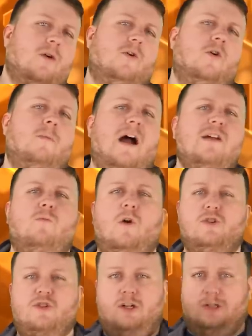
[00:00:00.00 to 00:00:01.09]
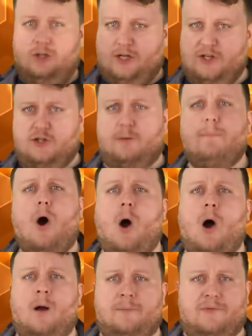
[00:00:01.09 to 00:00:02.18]
at home, I want you to look at your
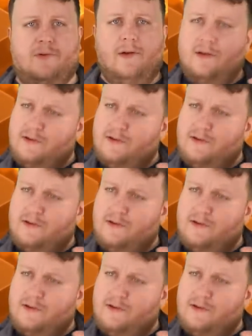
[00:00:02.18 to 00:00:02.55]
palms.